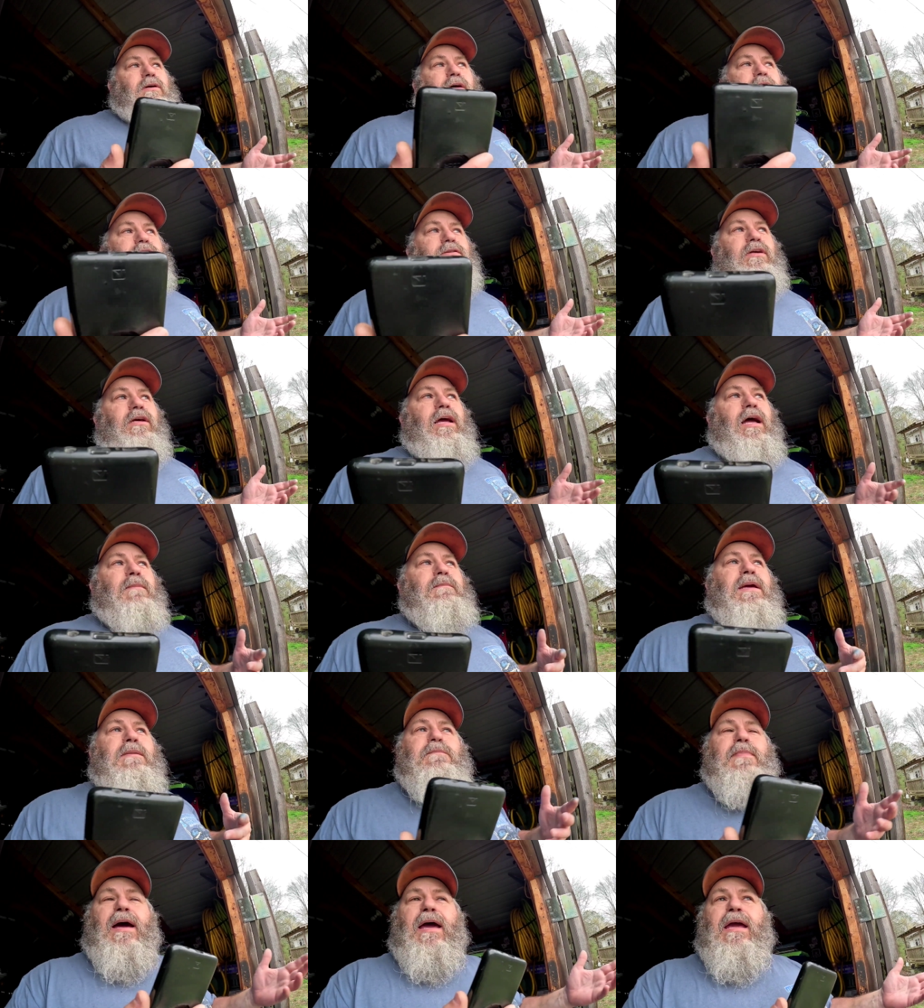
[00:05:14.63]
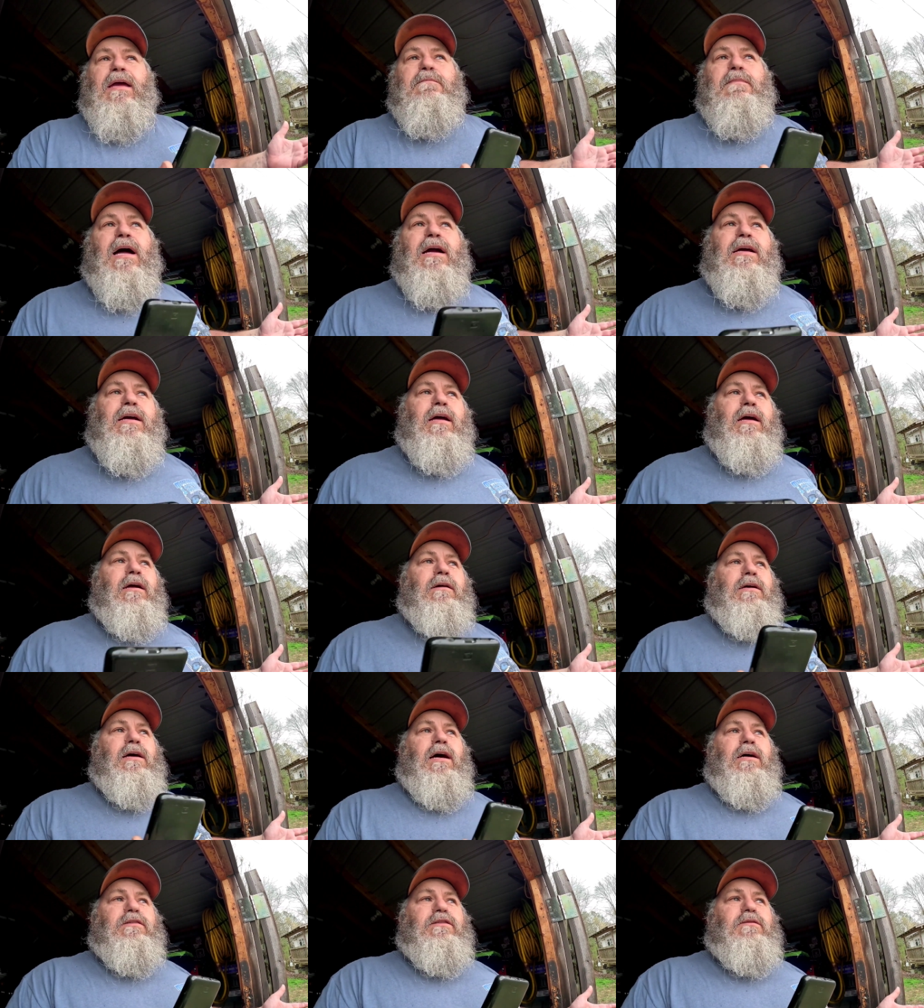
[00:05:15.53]
Yeah, though. See, I'd be paying my cu
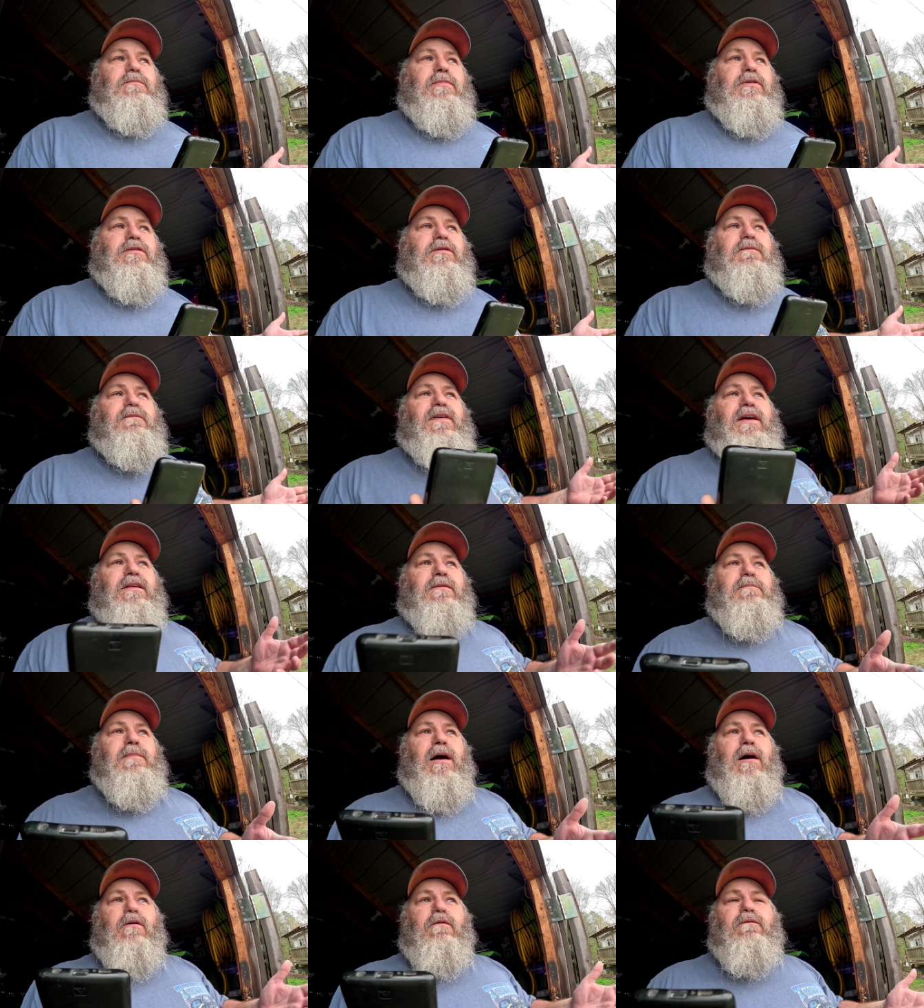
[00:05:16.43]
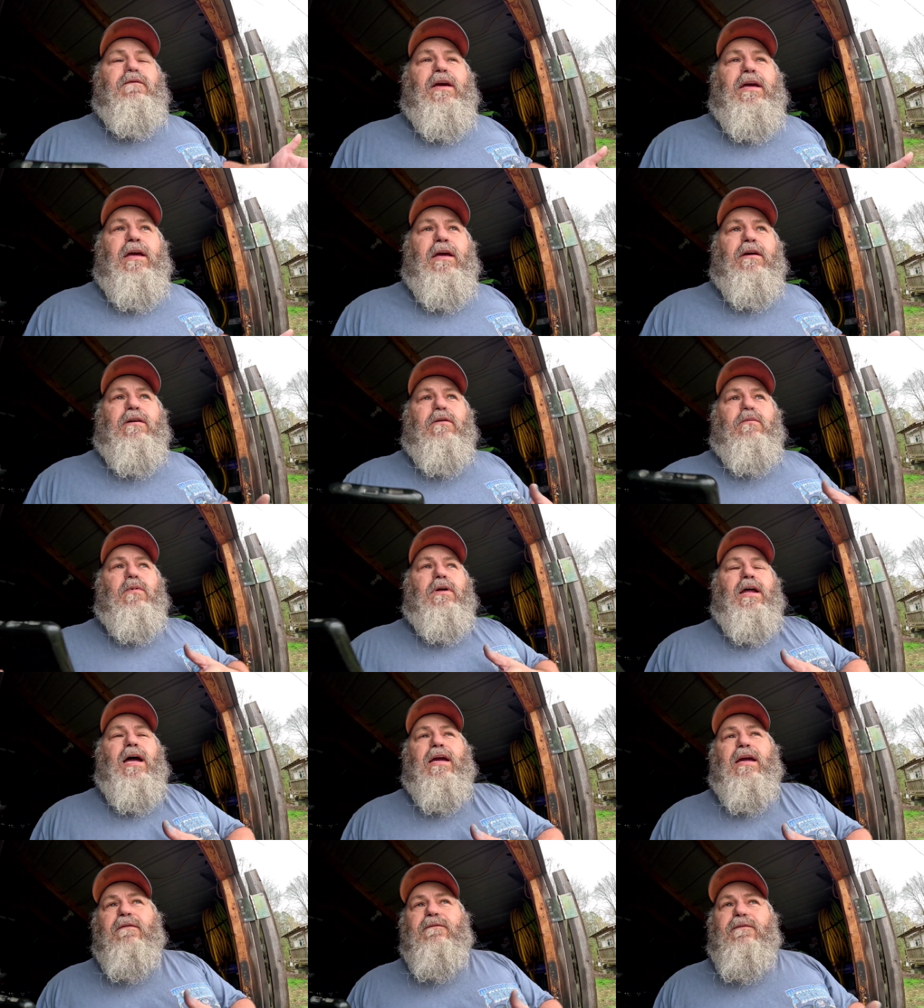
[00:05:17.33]
customers to fix my own vehicle
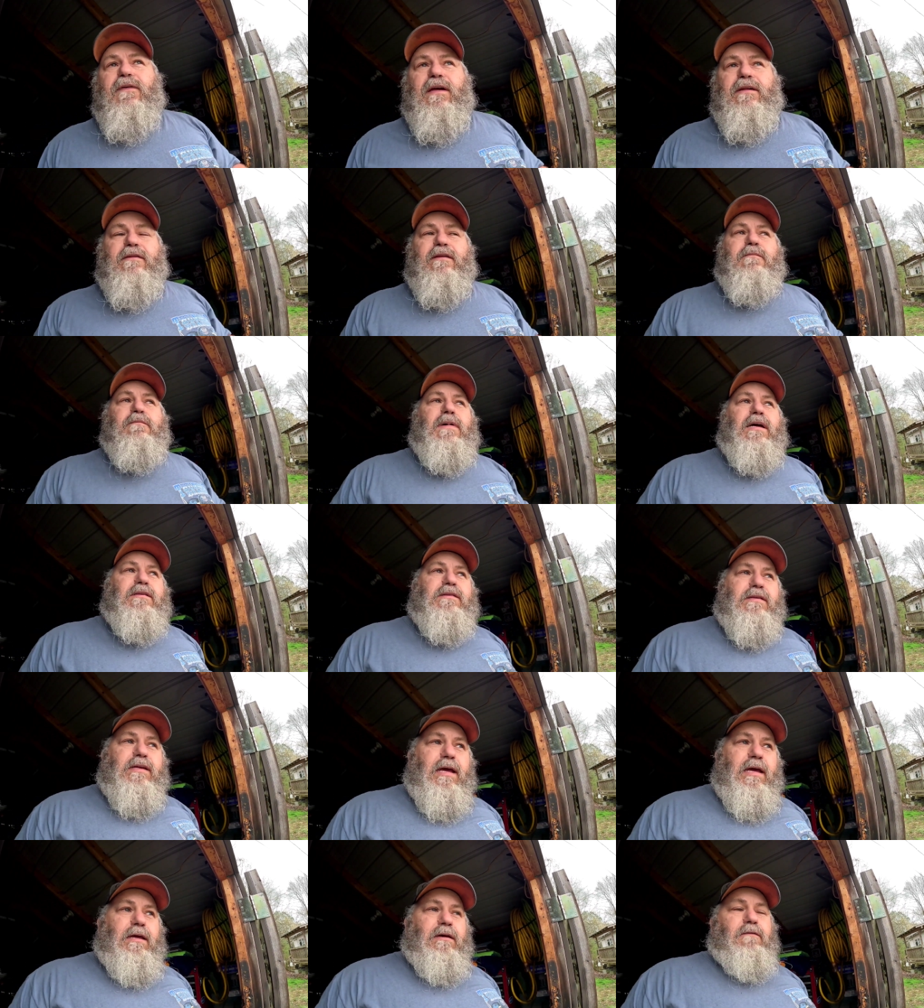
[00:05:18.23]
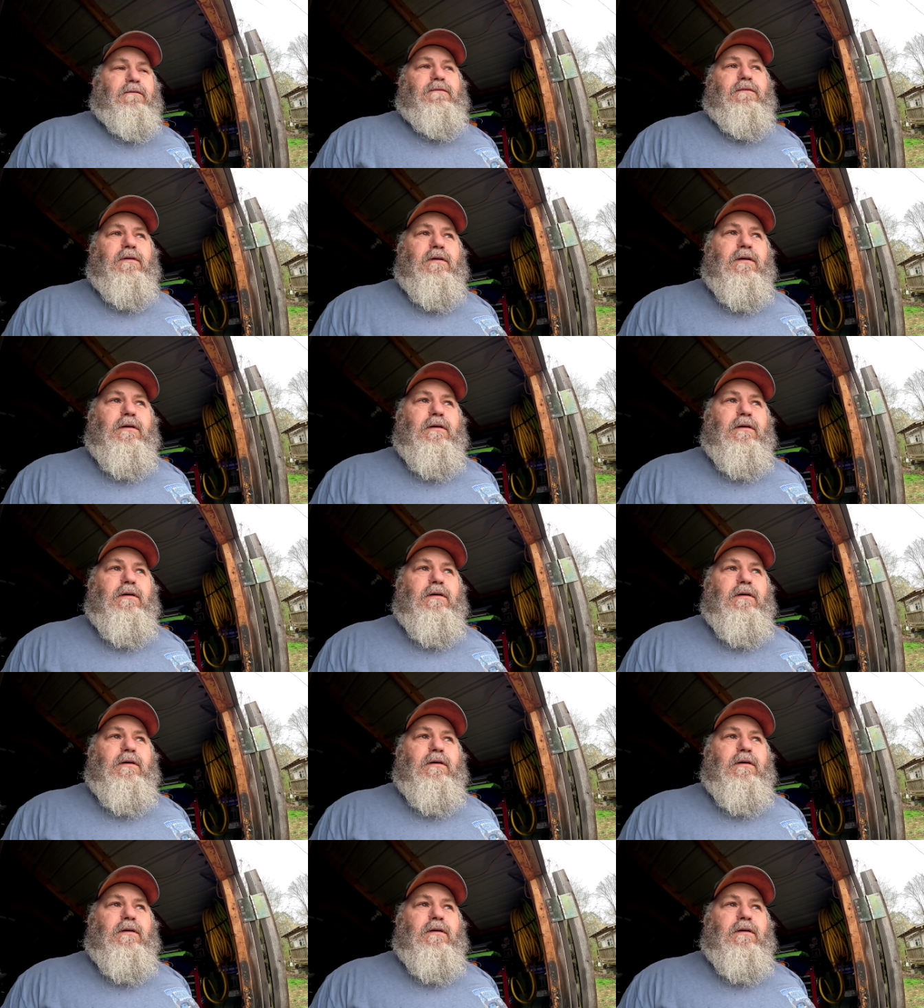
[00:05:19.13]
when I can fix it myself.